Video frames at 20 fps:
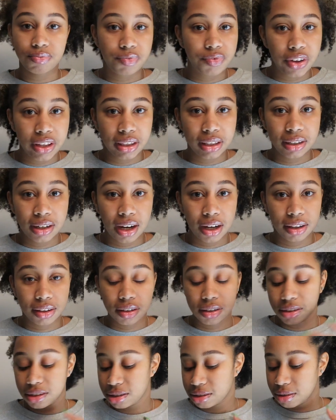
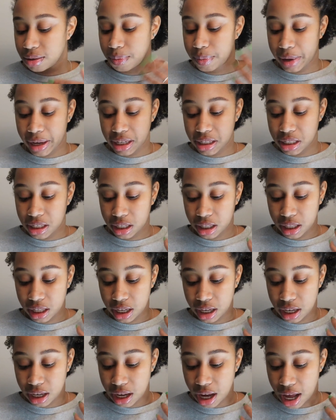$50
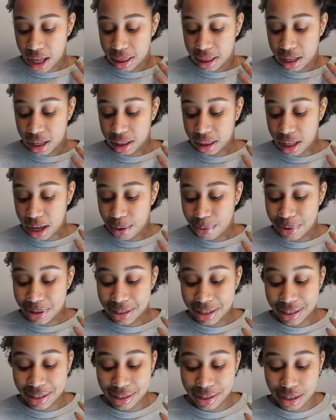basically. I think that
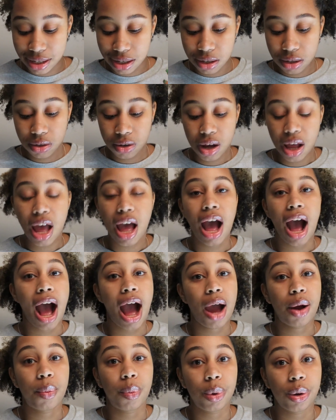was a steal.
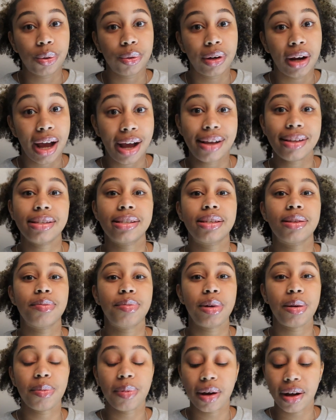I will not
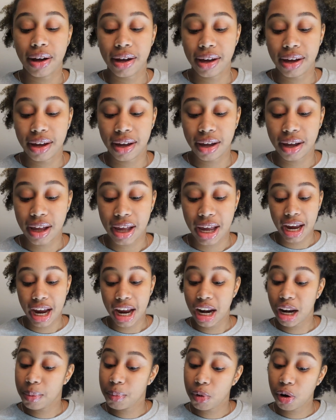be buying
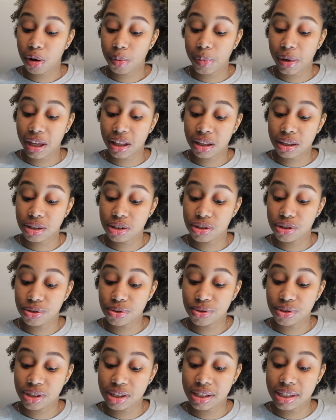any more bathing
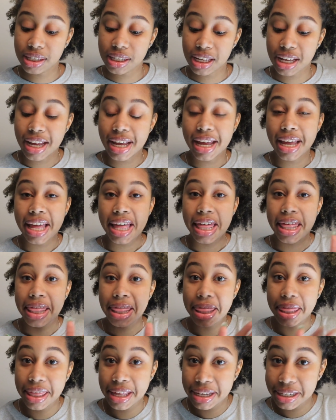suits
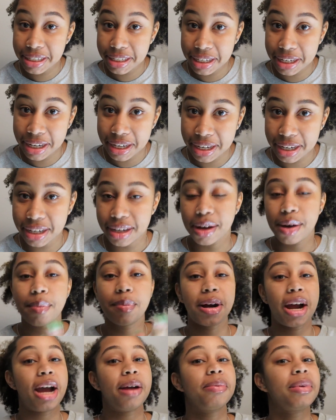this year.
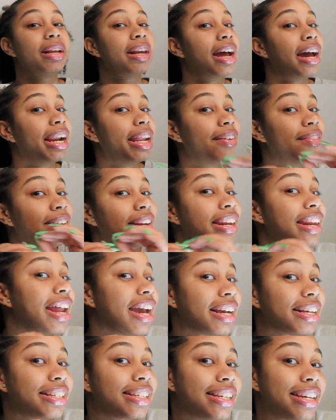Probably not even
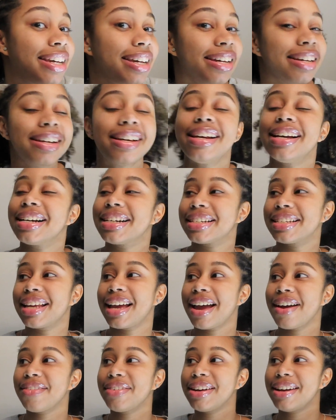next year because I
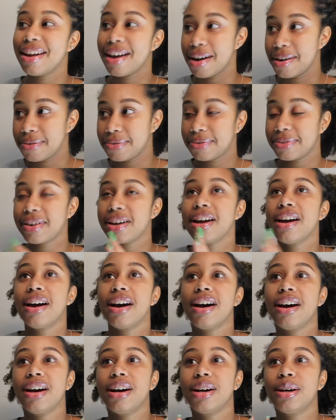have enough.
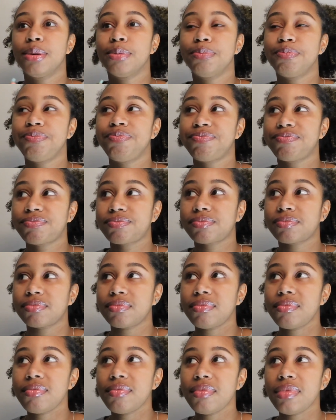Um,
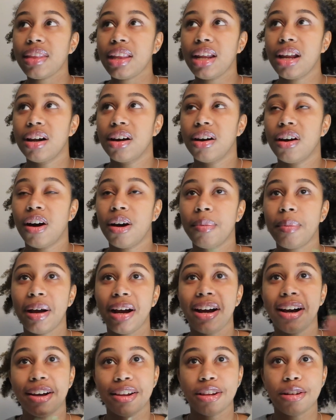all
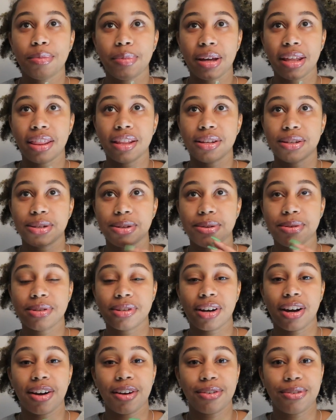my other bathing suits
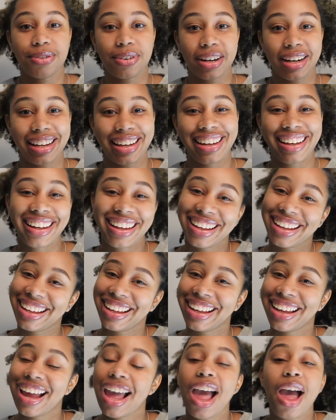are funny